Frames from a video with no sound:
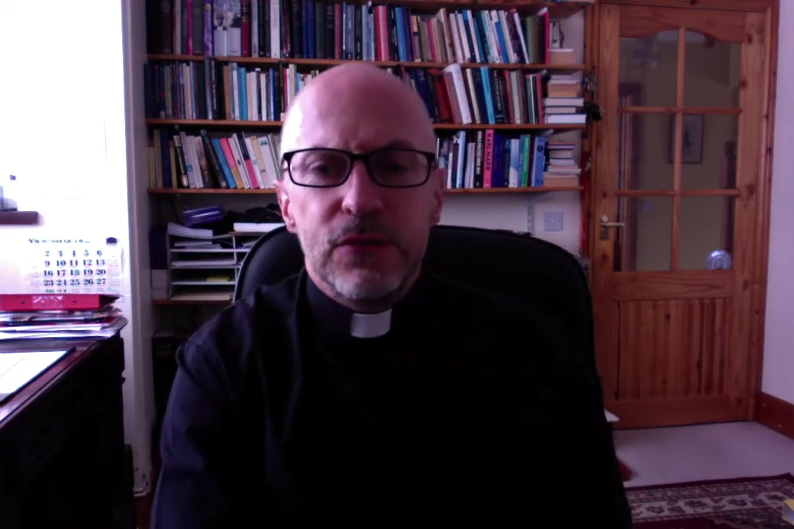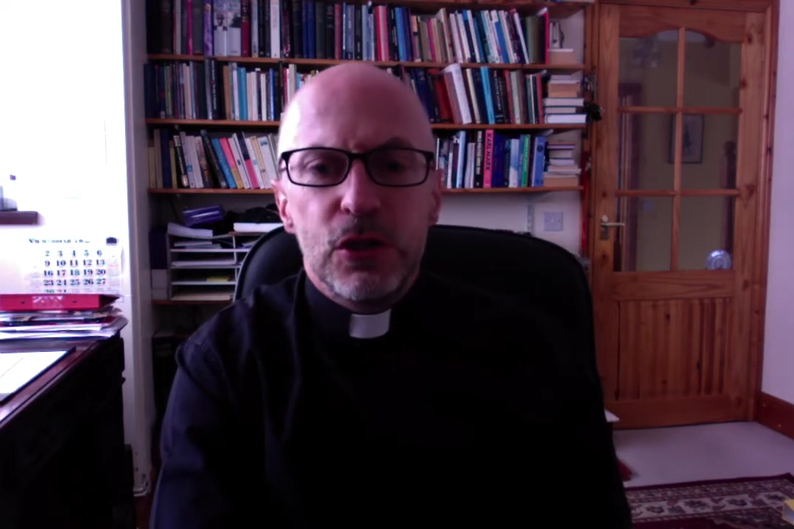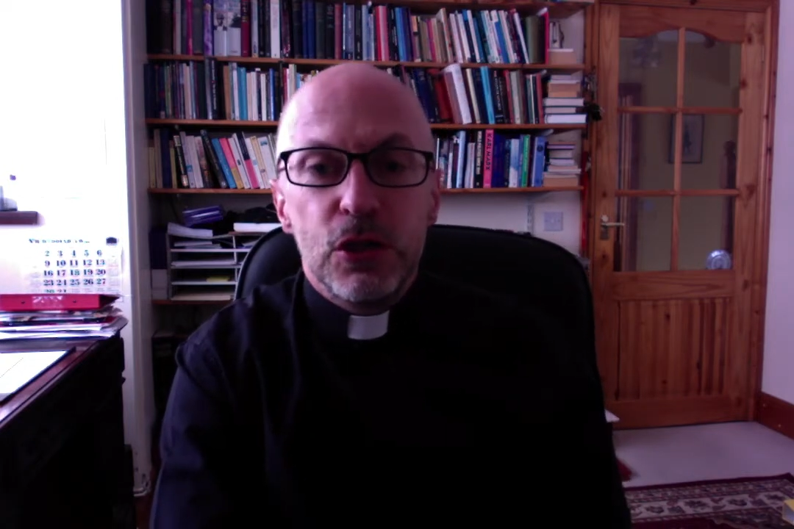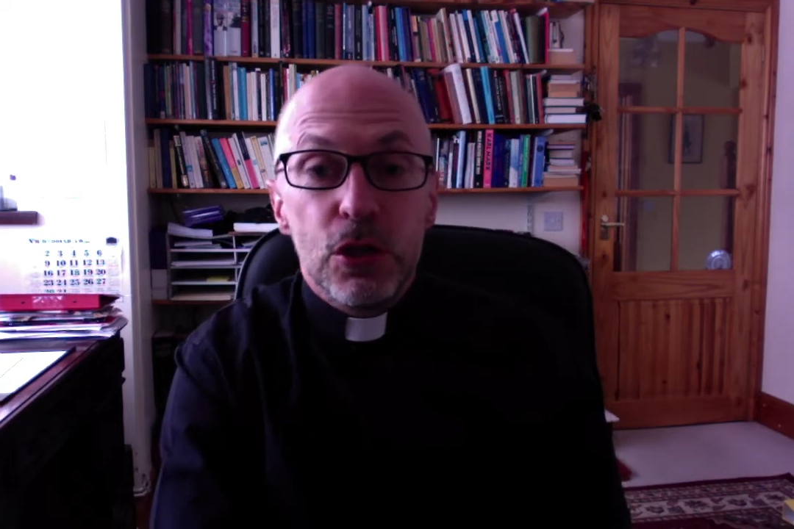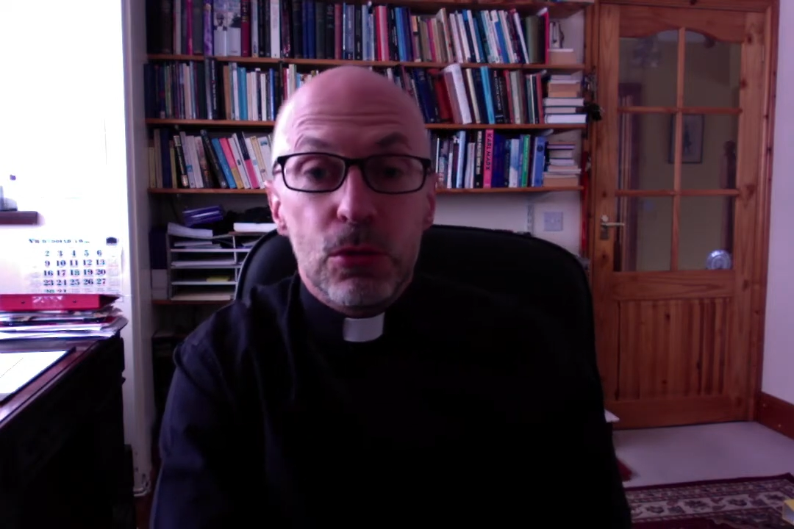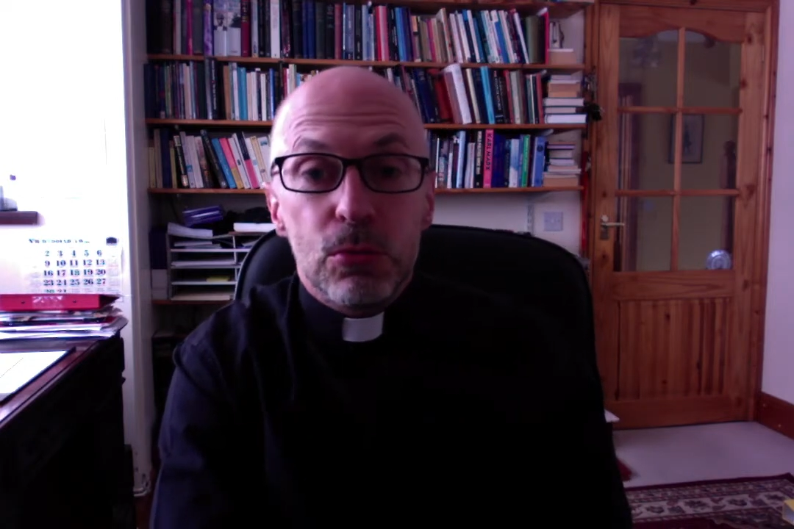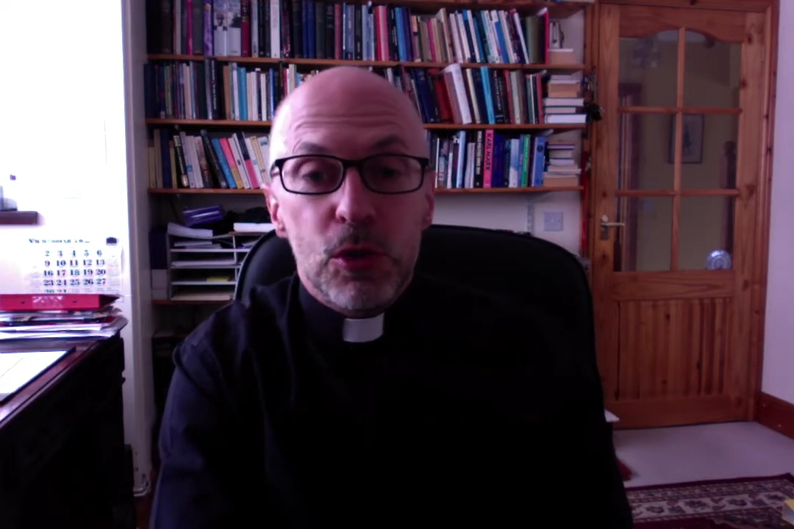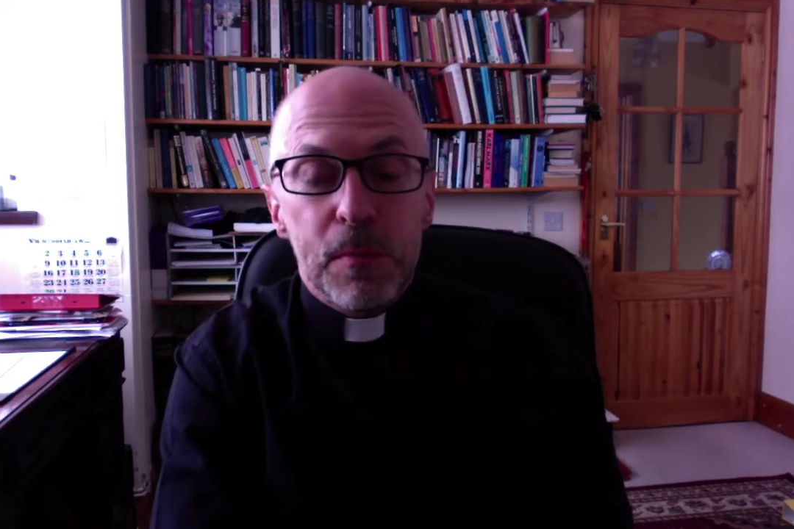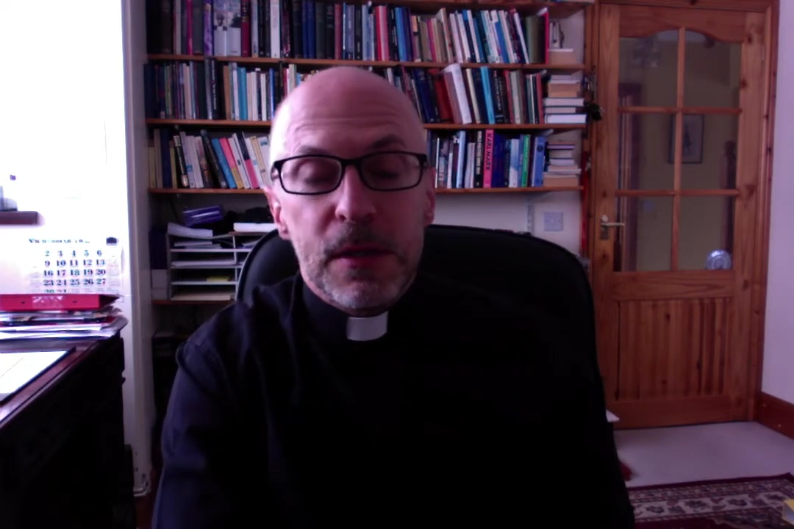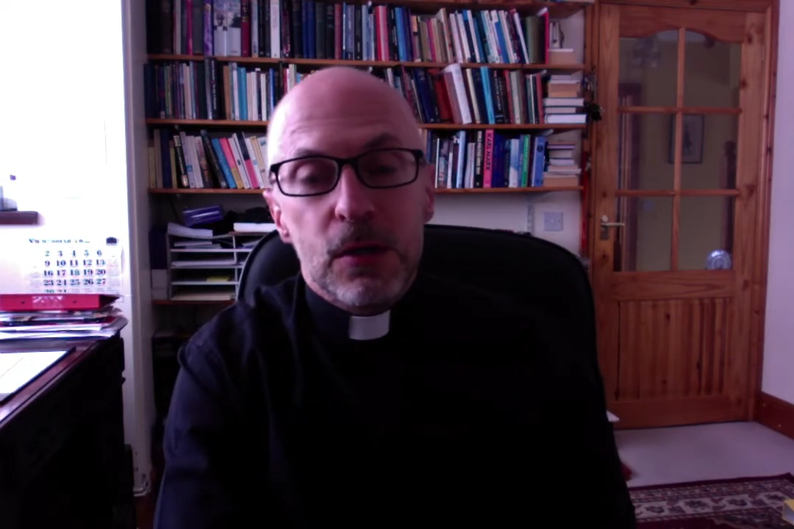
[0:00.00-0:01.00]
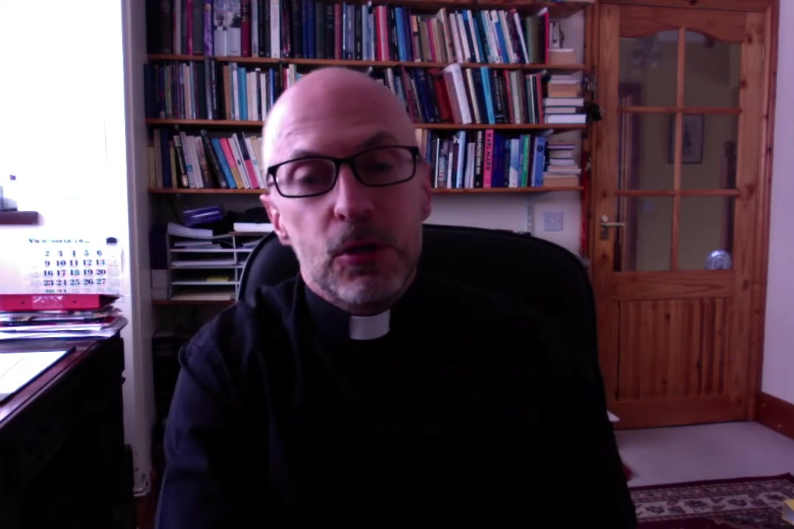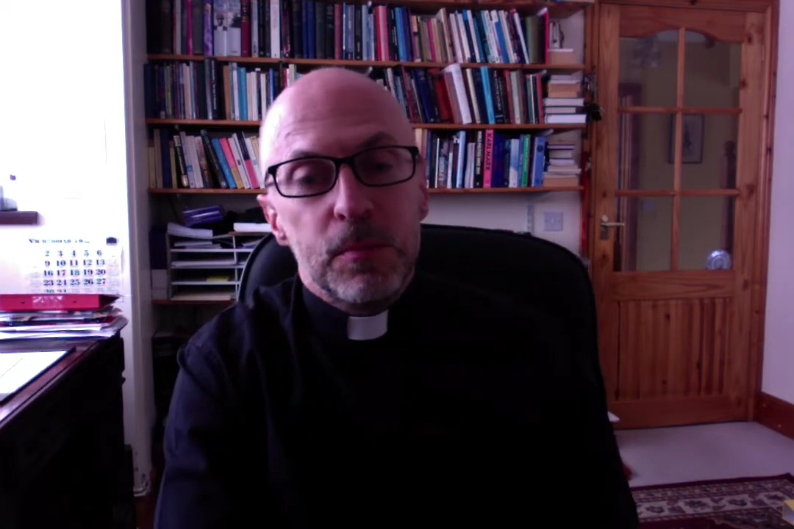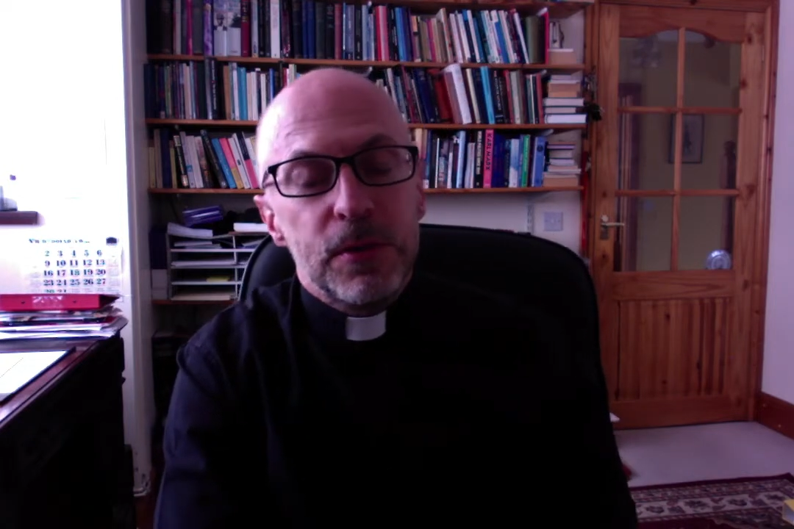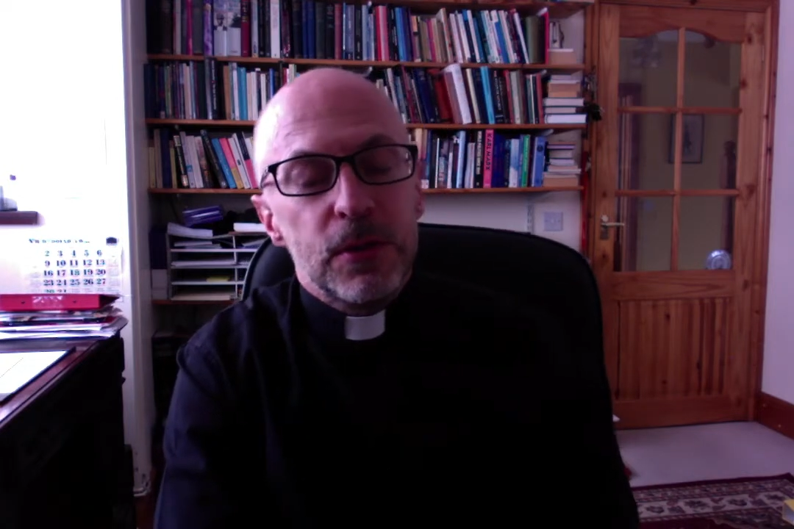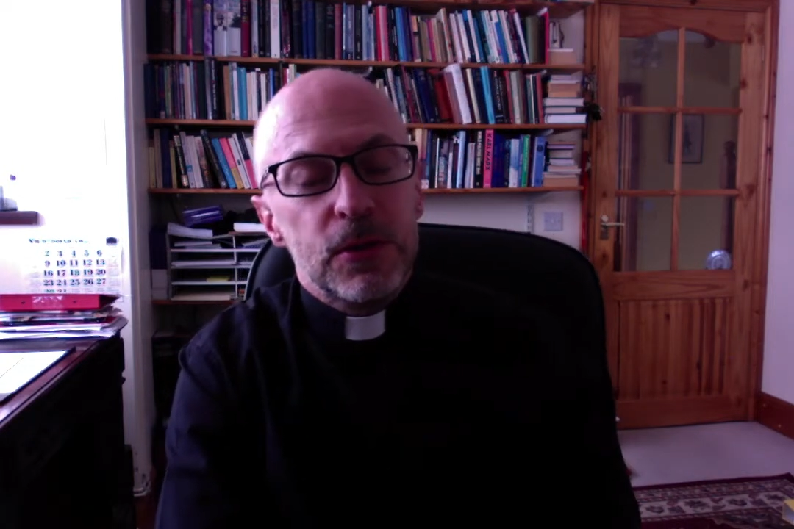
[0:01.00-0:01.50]
to do to be a good
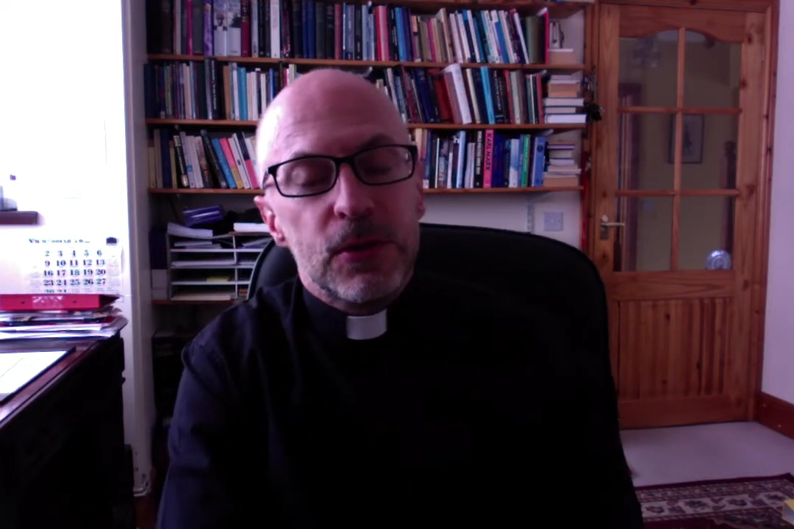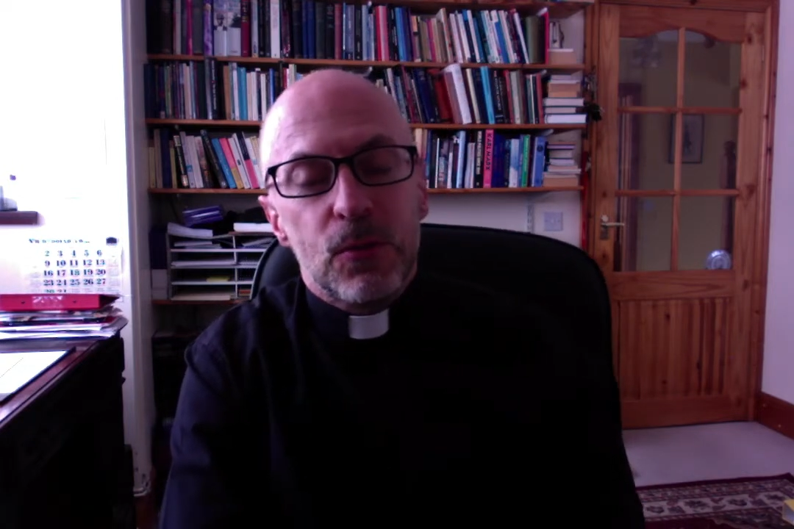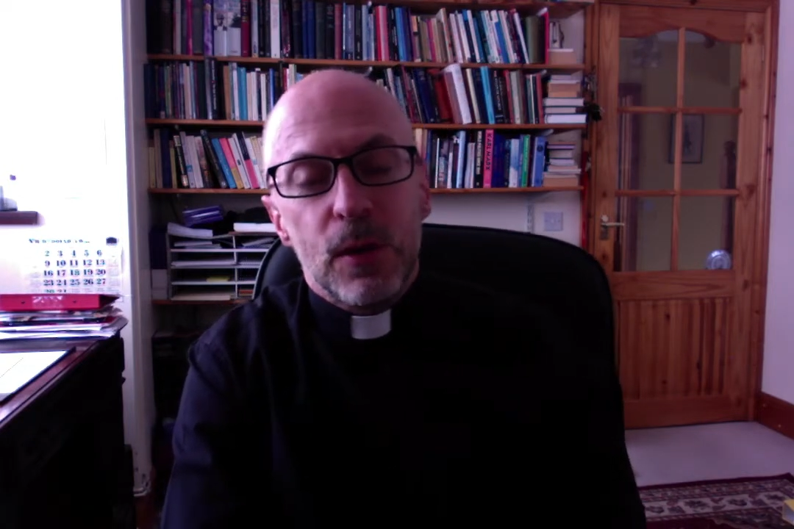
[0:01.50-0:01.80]
person?